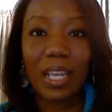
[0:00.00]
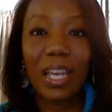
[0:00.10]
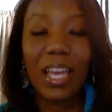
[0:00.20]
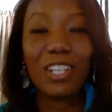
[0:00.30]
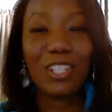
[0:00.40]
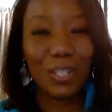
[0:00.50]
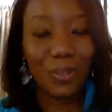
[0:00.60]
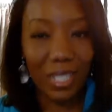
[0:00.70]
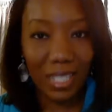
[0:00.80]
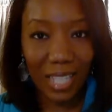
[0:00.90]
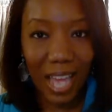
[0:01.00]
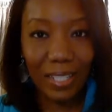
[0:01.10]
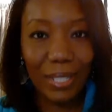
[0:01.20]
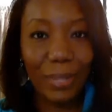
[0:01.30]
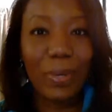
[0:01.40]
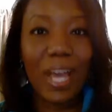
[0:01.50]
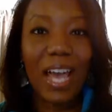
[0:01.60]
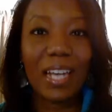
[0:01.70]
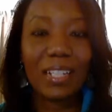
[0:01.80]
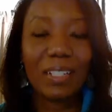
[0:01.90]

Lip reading: and she knew exactly who had it.